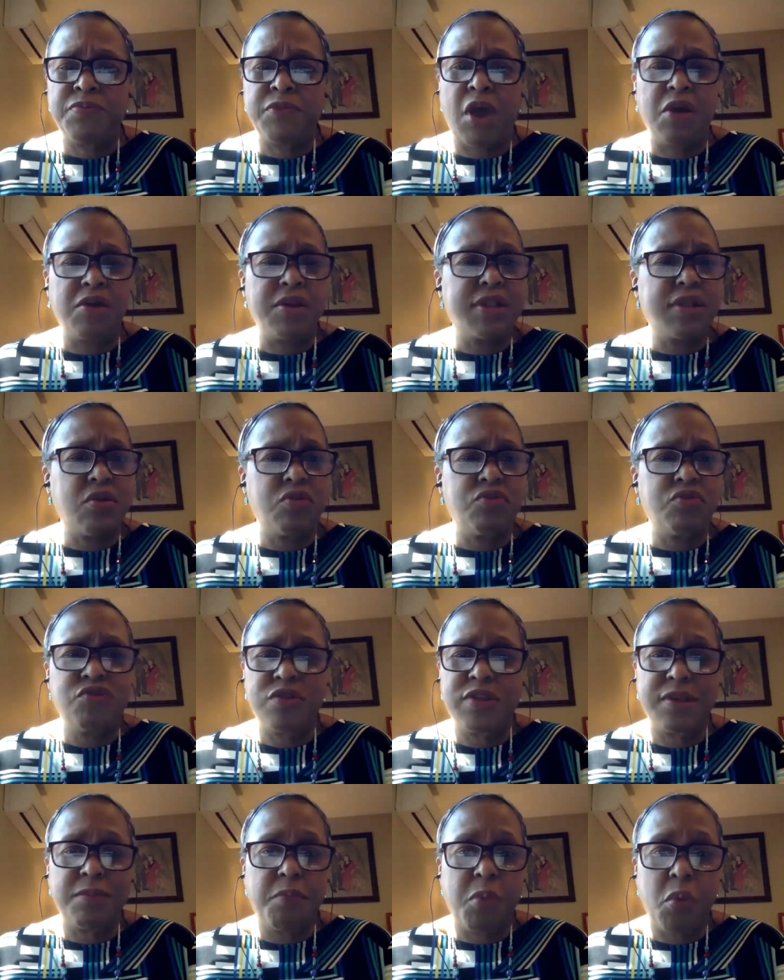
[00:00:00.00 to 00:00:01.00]
our social
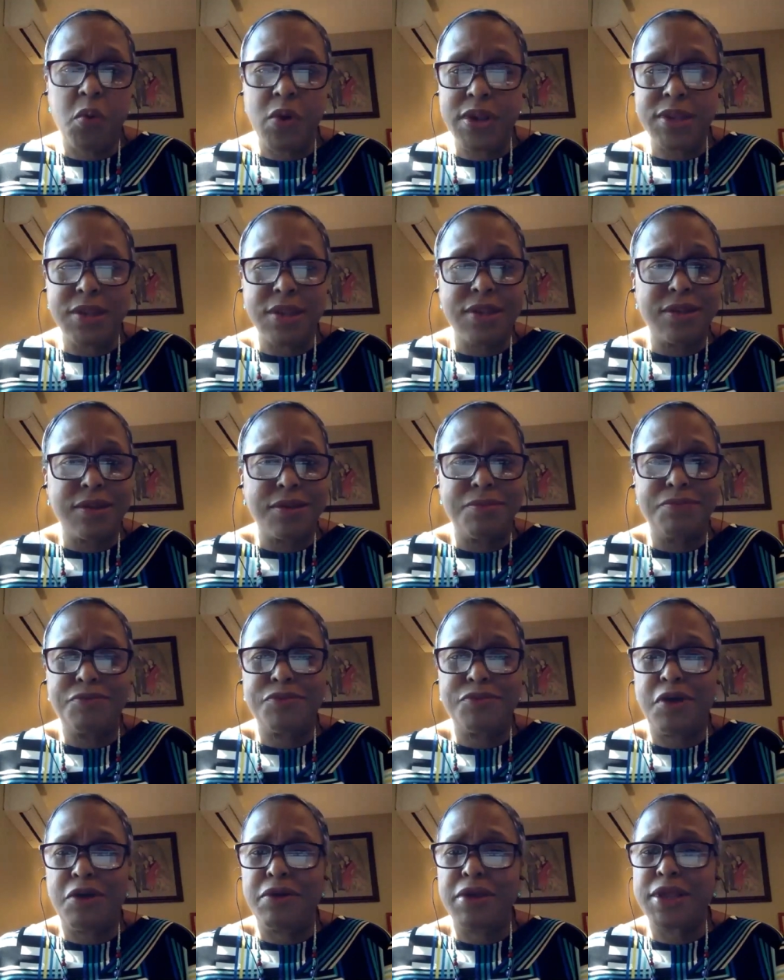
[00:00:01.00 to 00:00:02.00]
support systems
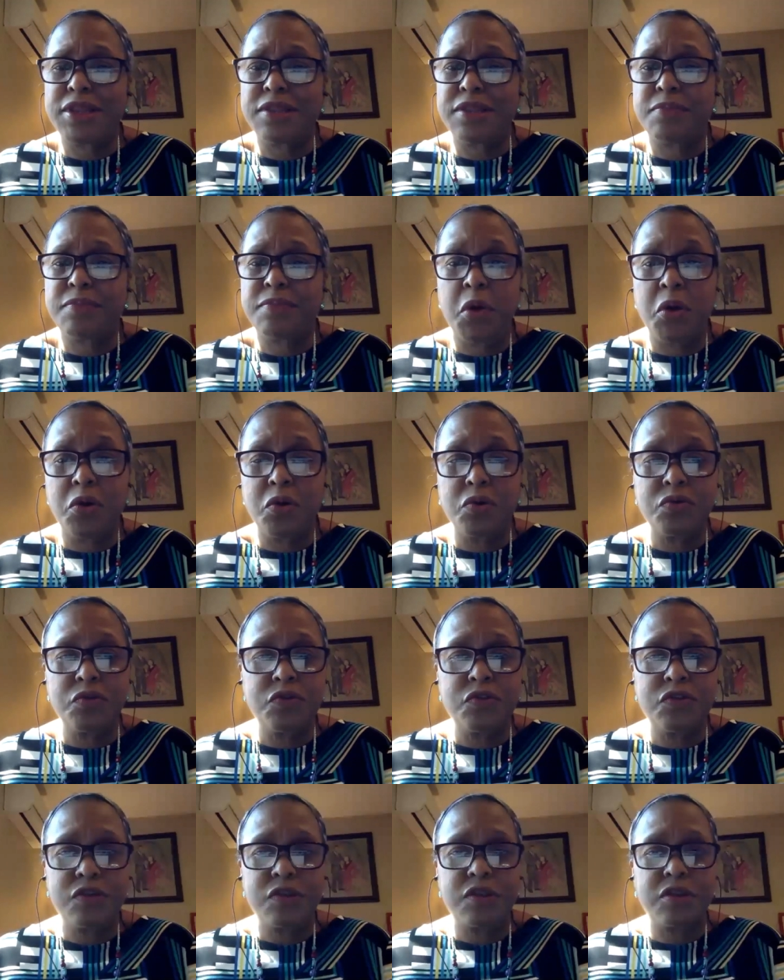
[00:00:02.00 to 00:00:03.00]
are
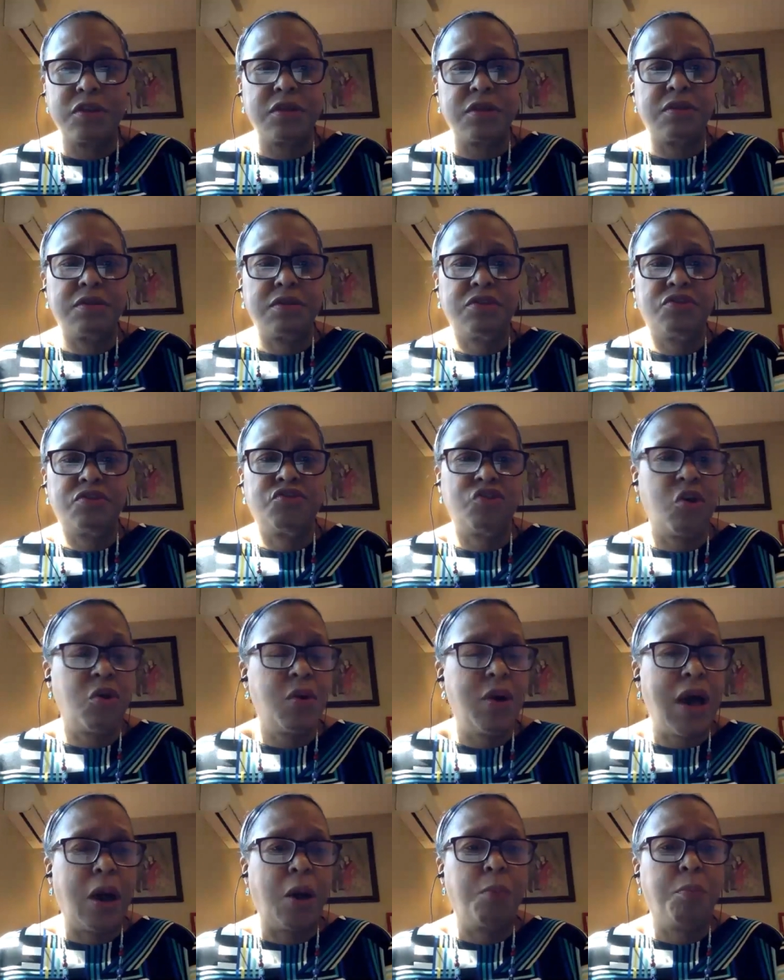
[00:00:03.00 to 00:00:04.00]
exposed to, to show
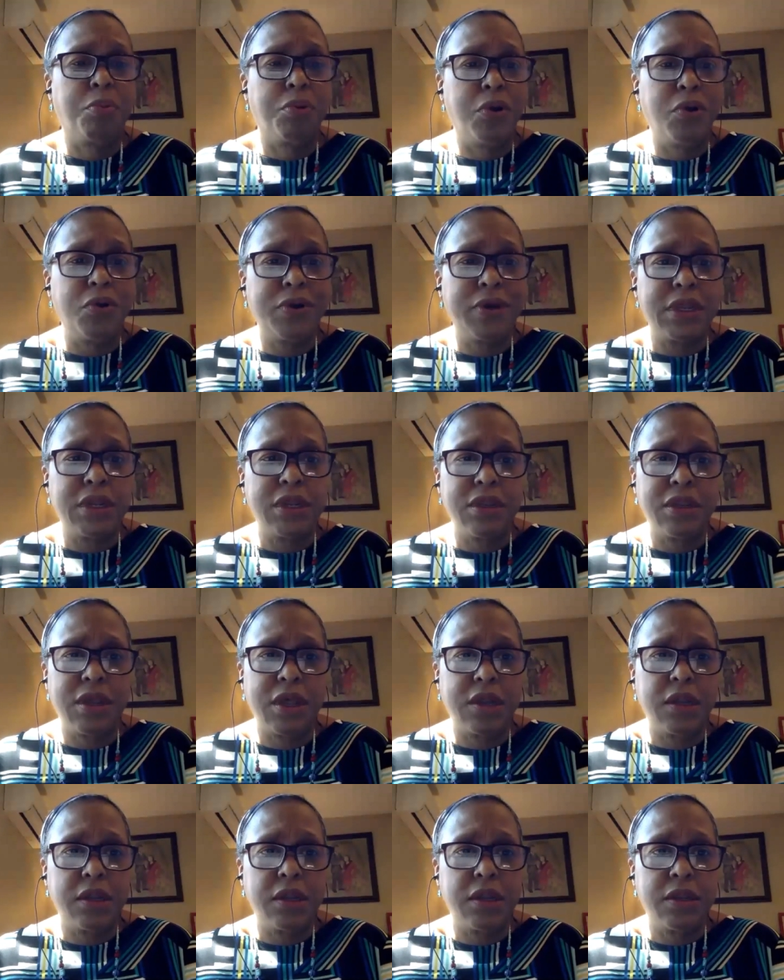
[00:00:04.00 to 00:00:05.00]
how broken
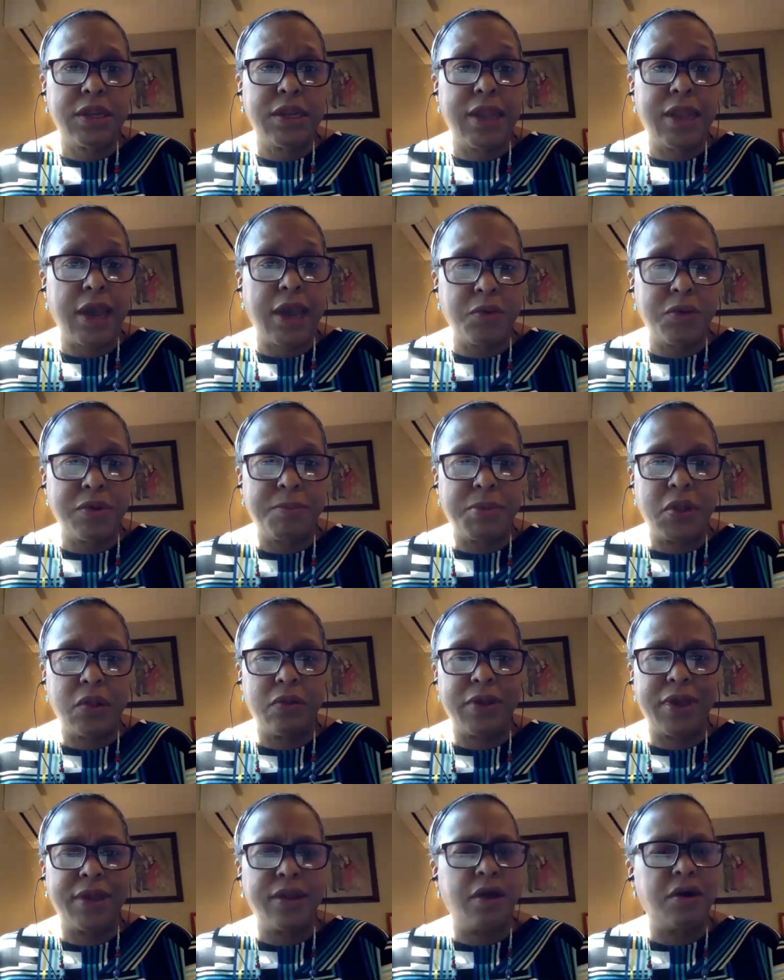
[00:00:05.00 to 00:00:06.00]
and inequitable
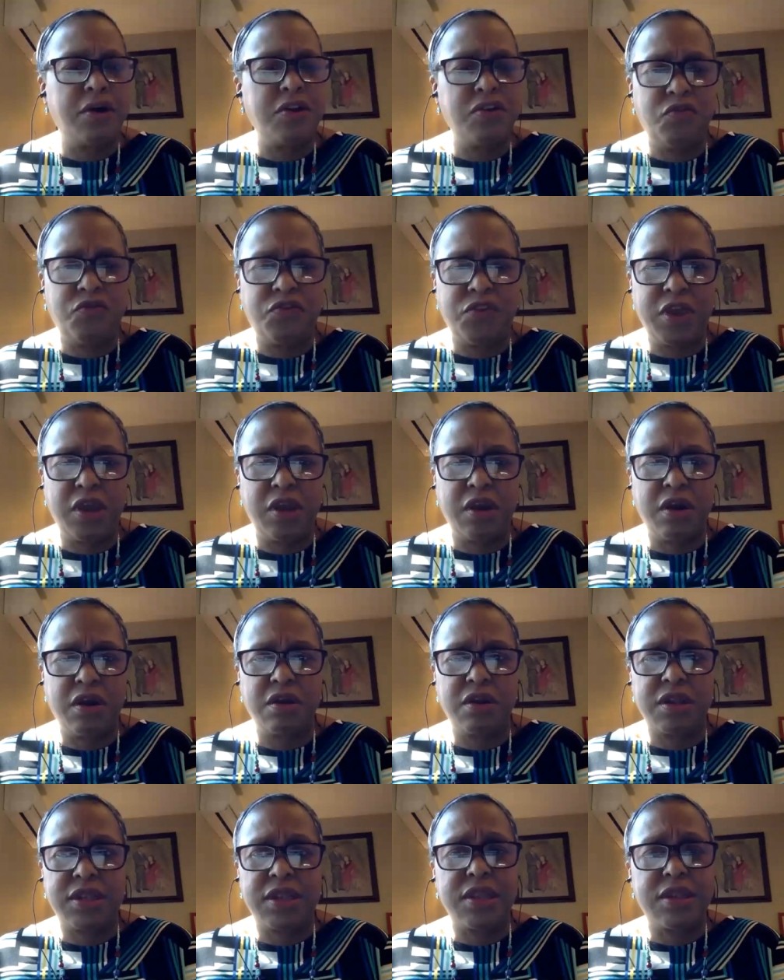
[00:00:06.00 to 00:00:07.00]
and unfair
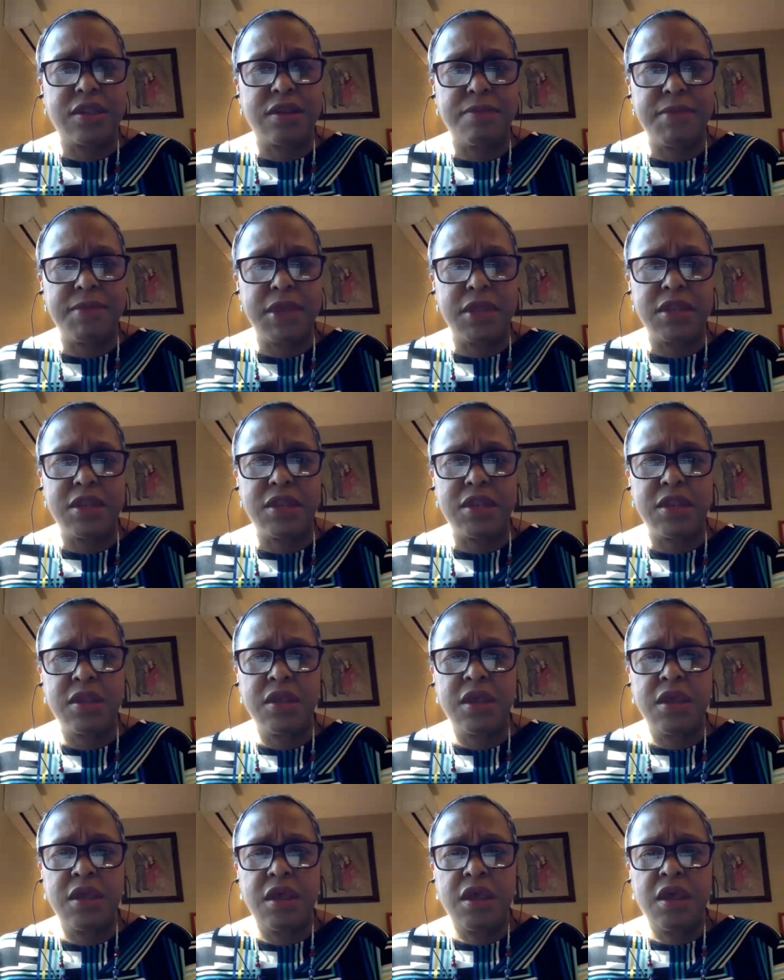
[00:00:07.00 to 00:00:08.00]
the system is.
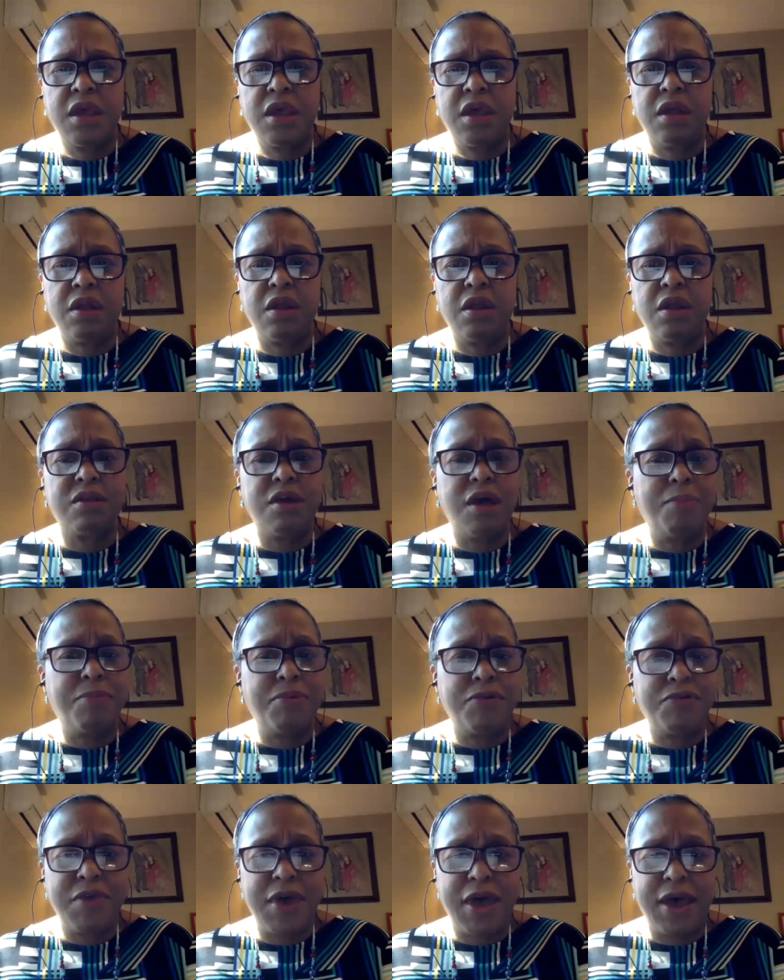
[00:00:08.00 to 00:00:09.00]
And on top
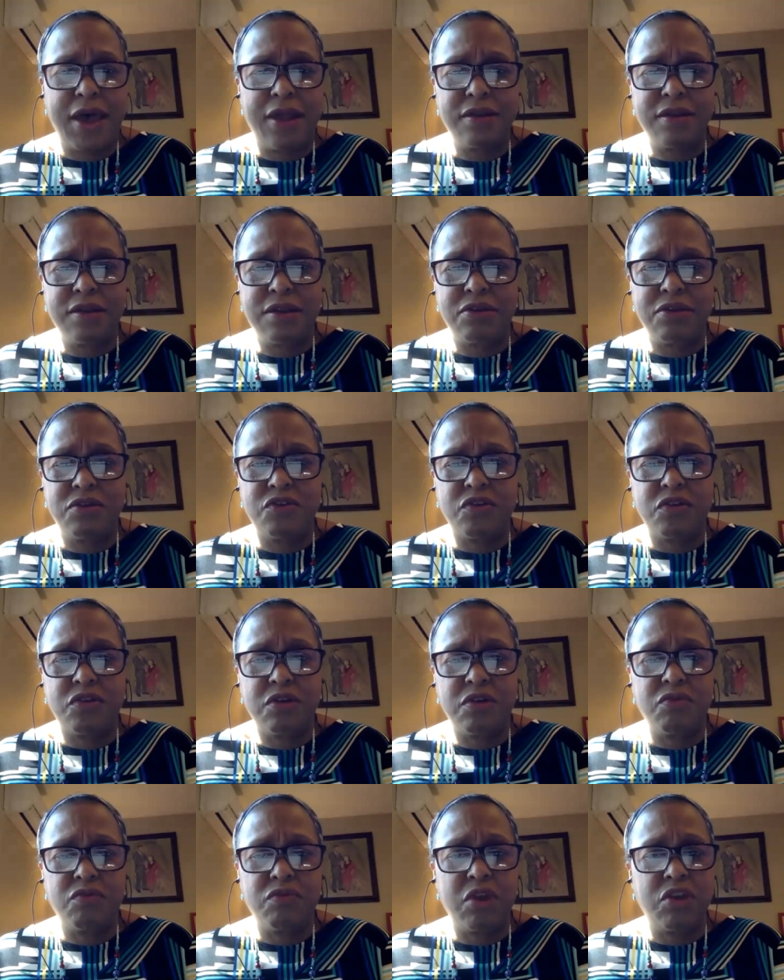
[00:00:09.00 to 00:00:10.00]
of that, there's a
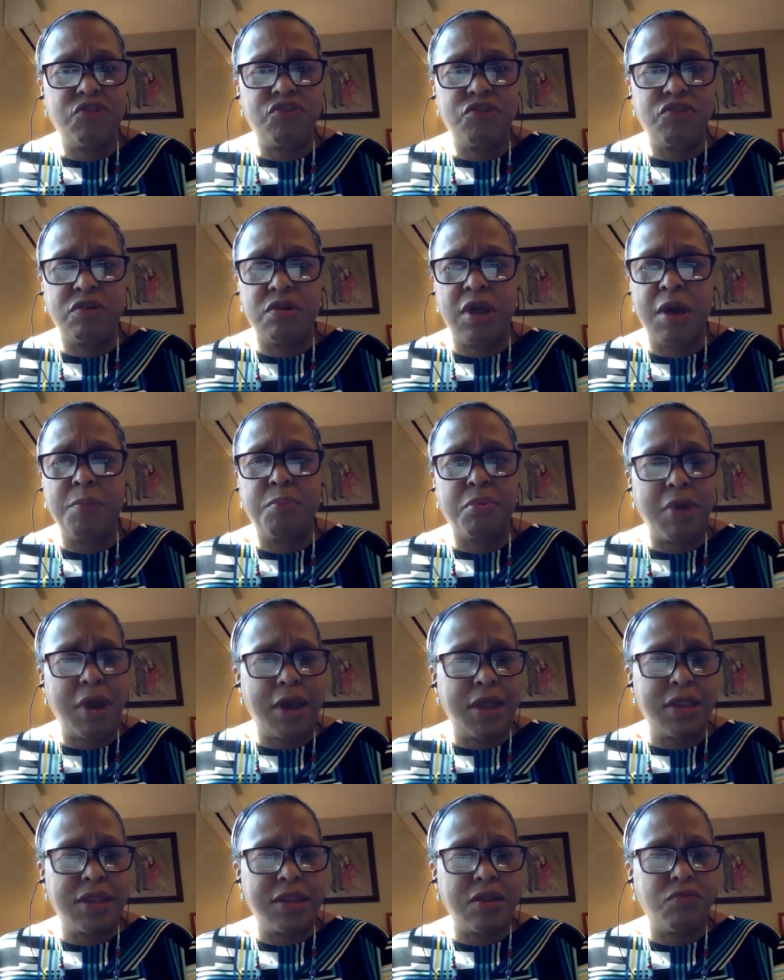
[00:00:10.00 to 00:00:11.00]
racial
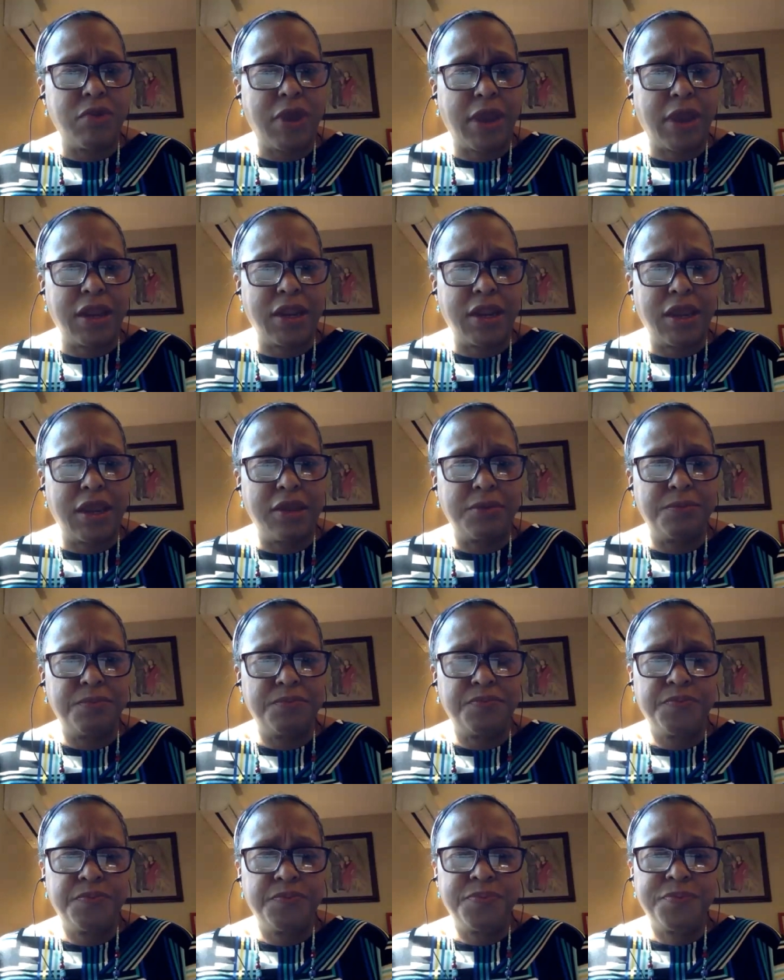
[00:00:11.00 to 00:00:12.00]
uprising and reckoning.
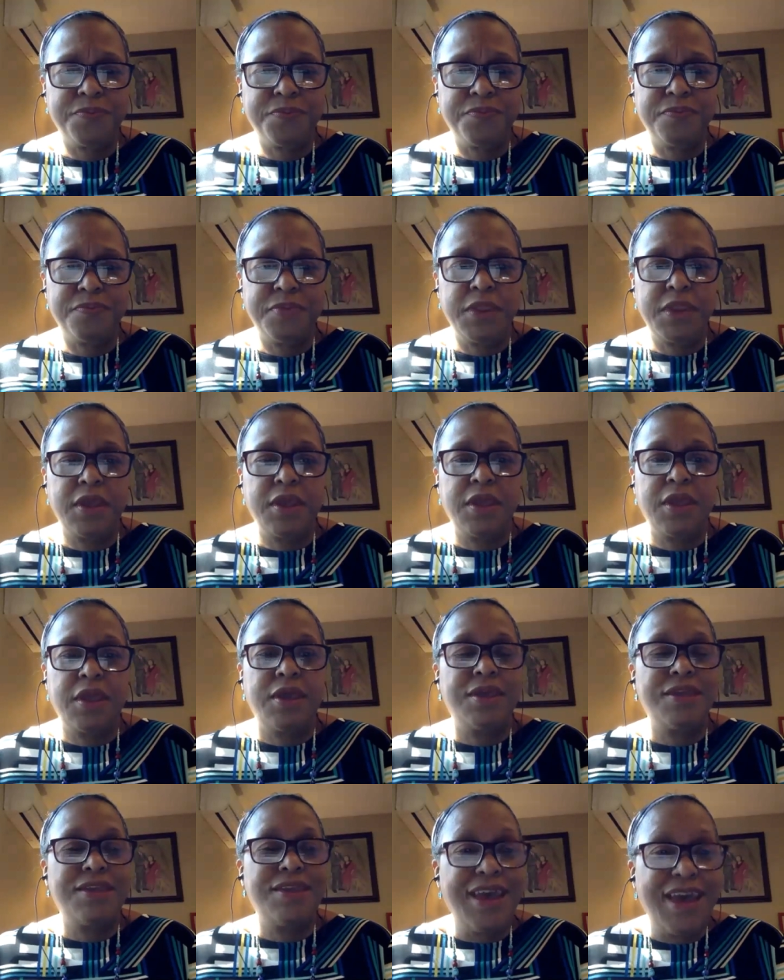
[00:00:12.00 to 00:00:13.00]

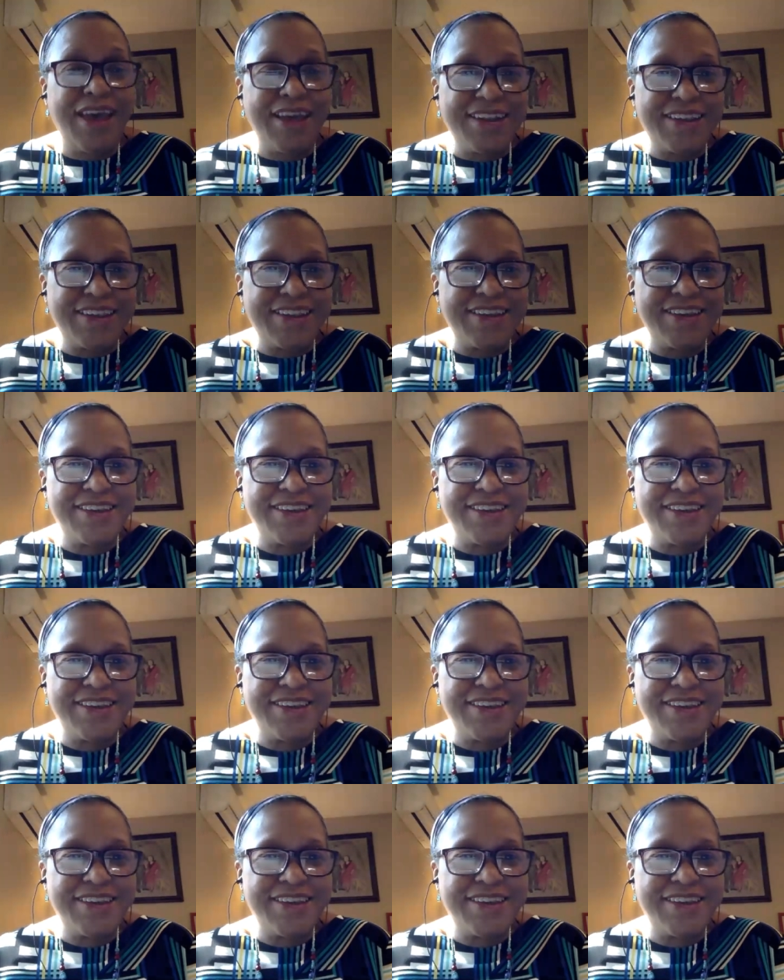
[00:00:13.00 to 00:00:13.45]
Yet,